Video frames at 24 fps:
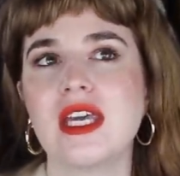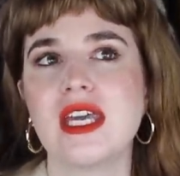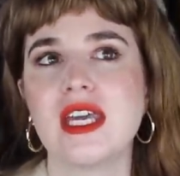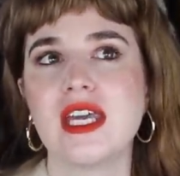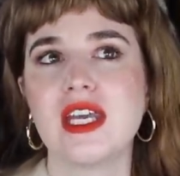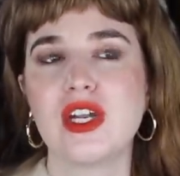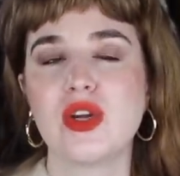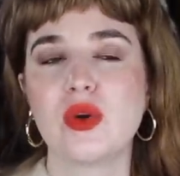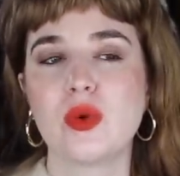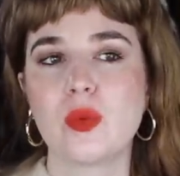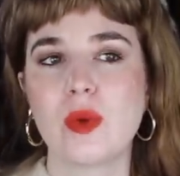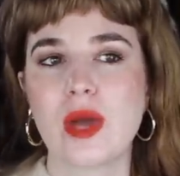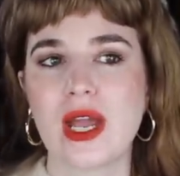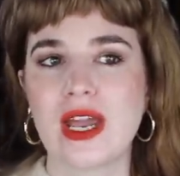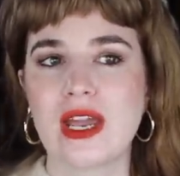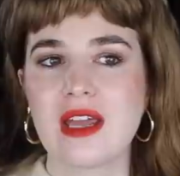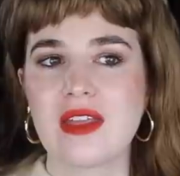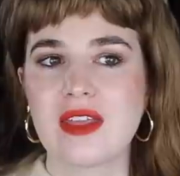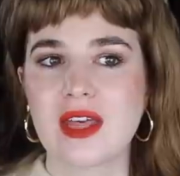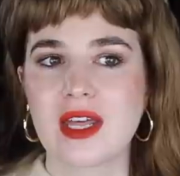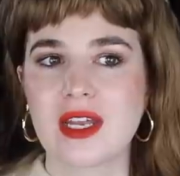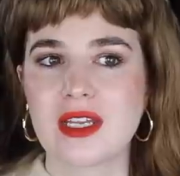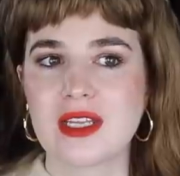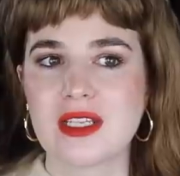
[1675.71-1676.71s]
in a way
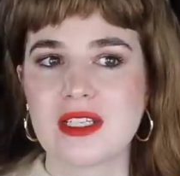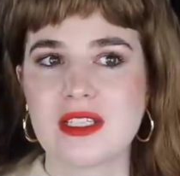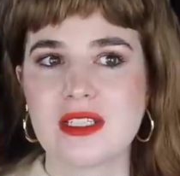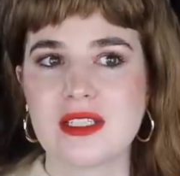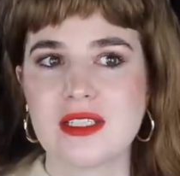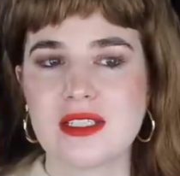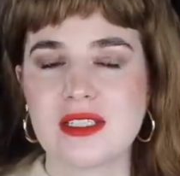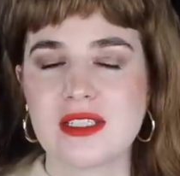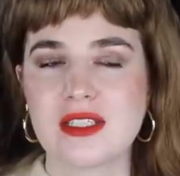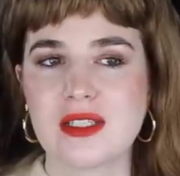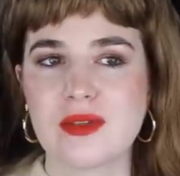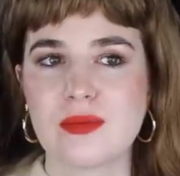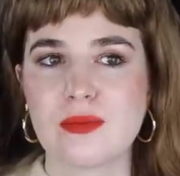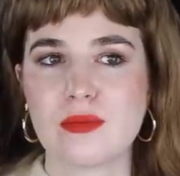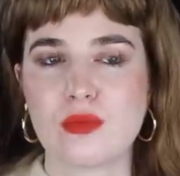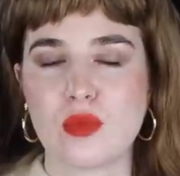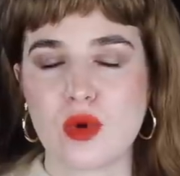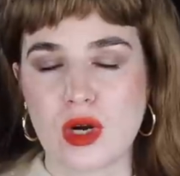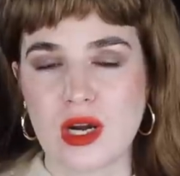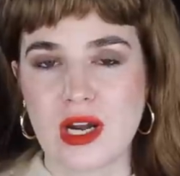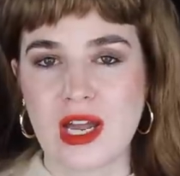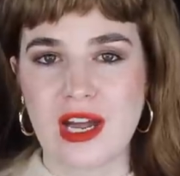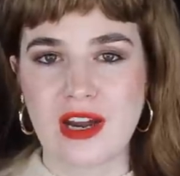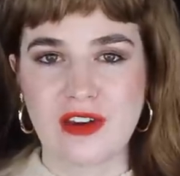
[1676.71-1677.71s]
that is
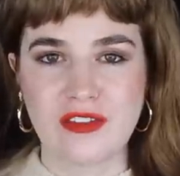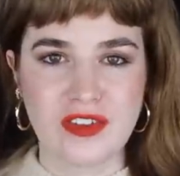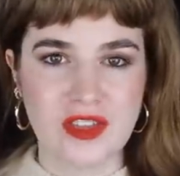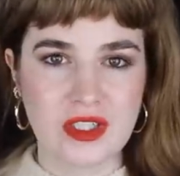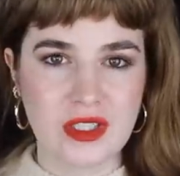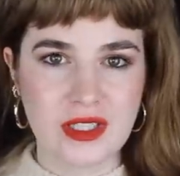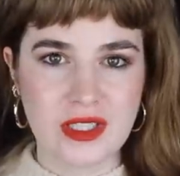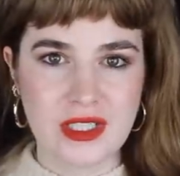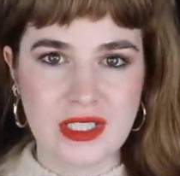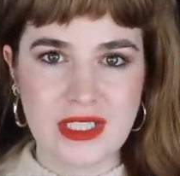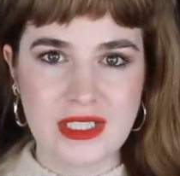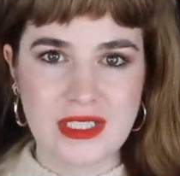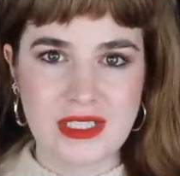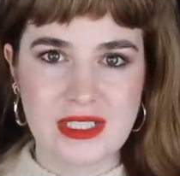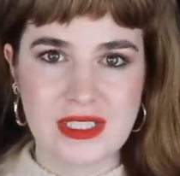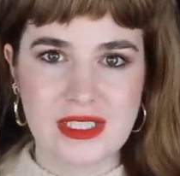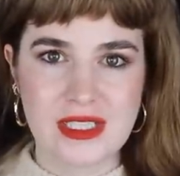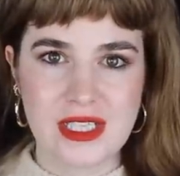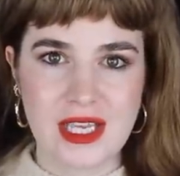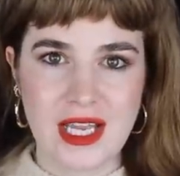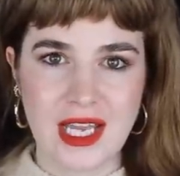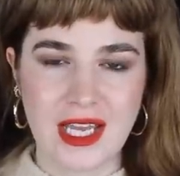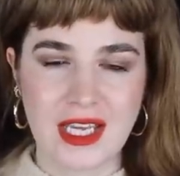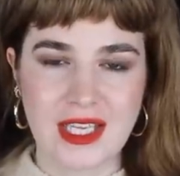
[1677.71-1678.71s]
more
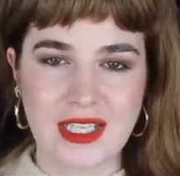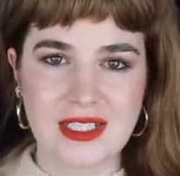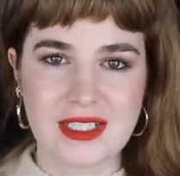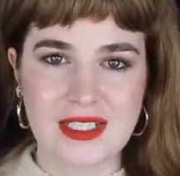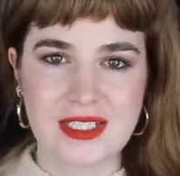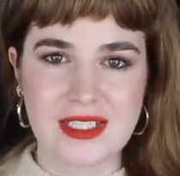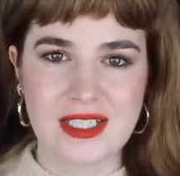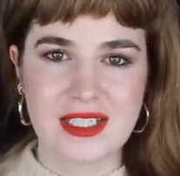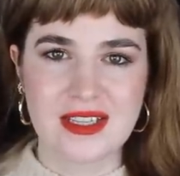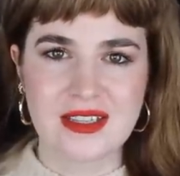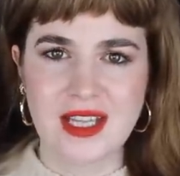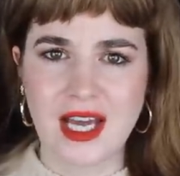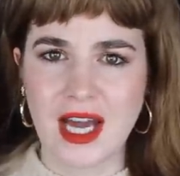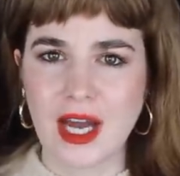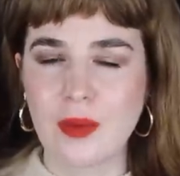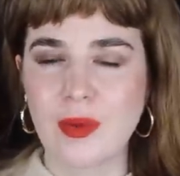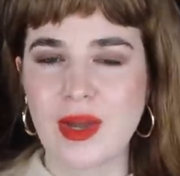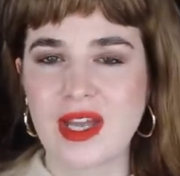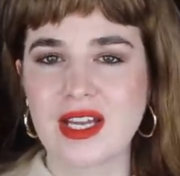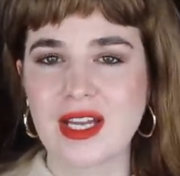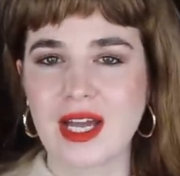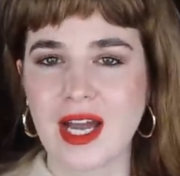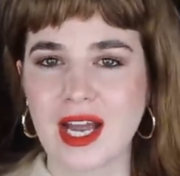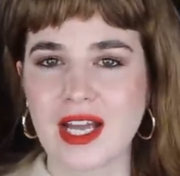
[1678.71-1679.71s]
effortless and in that
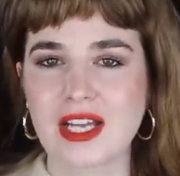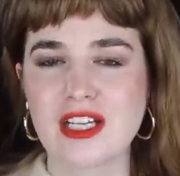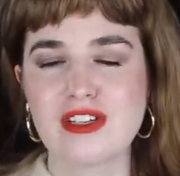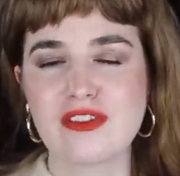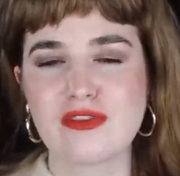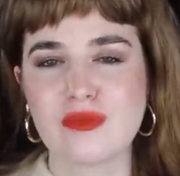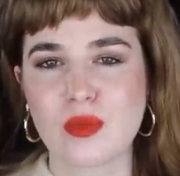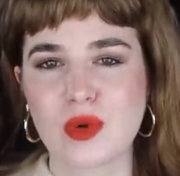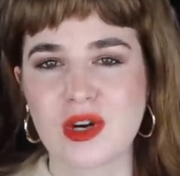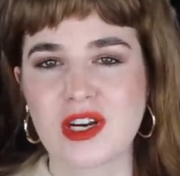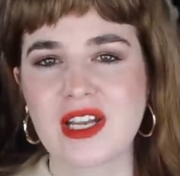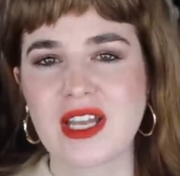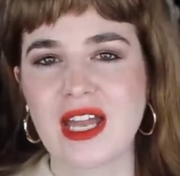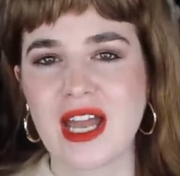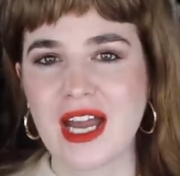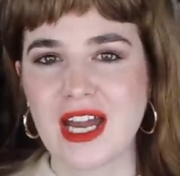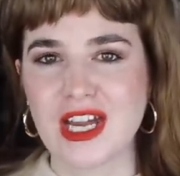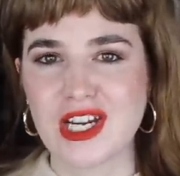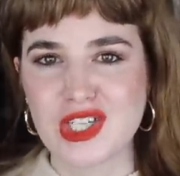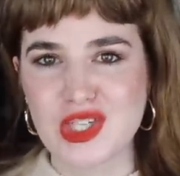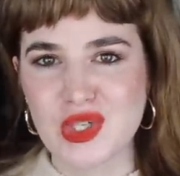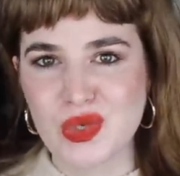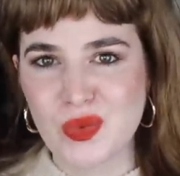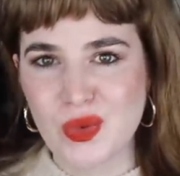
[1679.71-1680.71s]
way kind of more
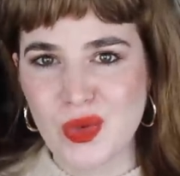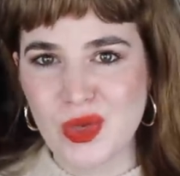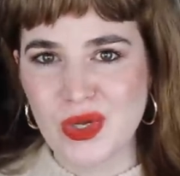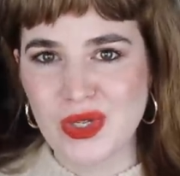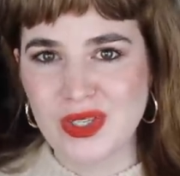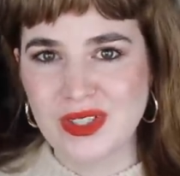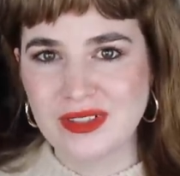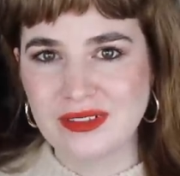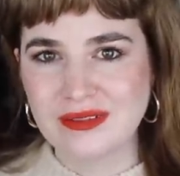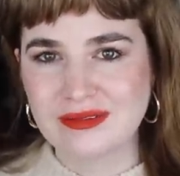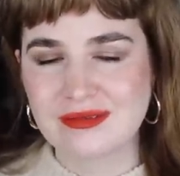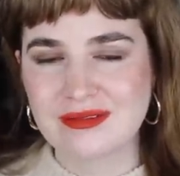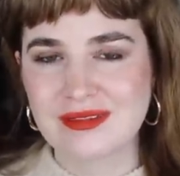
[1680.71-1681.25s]
casual